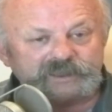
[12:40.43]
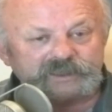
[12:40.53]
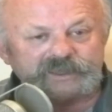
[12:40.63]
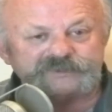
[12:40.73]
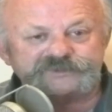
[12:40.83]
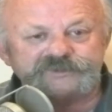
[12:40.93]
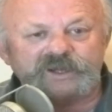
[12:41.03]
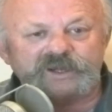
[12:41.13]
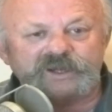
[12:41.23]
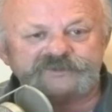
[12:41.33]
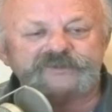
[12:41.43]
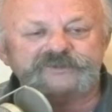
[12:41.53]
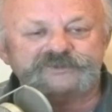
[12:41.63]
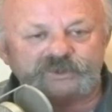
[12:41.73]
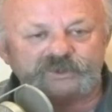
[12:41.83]
It's not set in
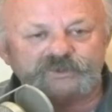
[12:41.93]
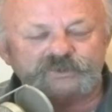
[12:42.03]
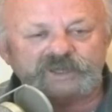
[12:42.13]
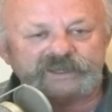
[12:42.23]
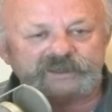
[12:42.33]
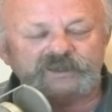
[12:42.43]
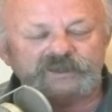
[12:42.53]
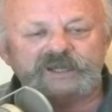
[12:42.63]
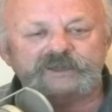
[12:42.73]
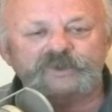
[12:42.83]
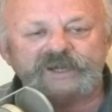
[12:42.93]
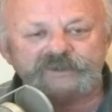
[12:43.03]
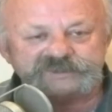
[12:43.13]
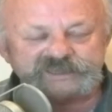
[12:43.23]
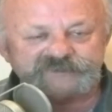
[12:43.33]
stone like a lot of radio and
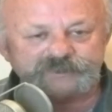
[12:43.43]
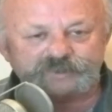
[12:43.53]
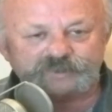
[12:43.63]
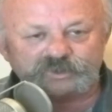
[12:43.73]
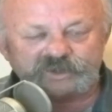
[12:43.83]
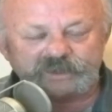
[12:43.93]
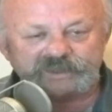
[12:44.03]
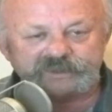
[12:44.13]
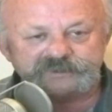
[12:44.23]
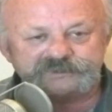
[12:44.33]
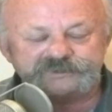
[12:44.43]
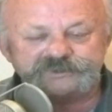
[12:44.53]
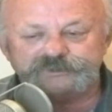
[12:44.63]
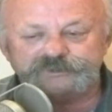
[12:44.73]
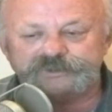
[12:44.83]
TV programming is, as you
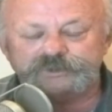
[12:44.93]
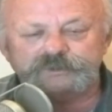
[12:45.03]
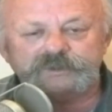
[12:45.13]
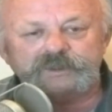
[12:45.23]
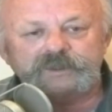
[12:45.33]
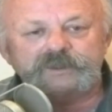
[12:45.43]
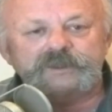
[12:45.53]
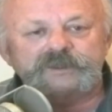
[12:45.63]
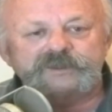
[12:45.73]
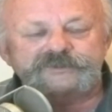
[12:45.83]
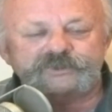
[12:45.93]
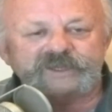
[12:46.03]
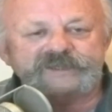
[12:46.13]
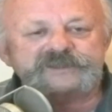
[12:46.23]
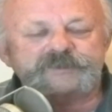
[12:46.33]
know. So
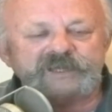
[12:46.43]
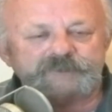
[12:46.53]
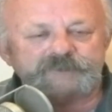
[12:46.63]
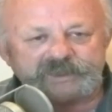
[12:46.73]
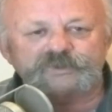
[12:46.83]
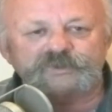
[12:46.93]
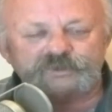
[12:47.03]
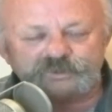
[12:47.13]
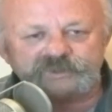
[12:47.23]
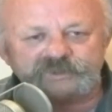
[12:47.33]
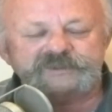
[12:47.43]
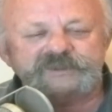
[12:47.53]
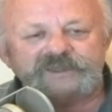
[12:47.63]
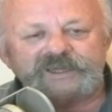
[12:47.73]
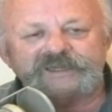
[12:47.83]
let's get people hooked
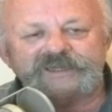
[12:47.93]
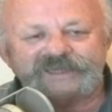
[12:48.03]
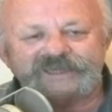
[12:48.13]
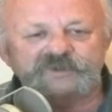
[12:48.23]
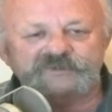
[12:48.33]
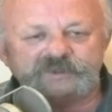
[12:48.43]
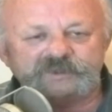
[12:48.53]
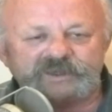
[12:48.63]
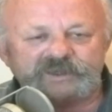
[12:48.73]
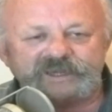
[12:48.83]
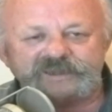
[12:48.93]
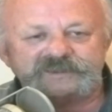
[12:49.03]
and get them over to podcasting.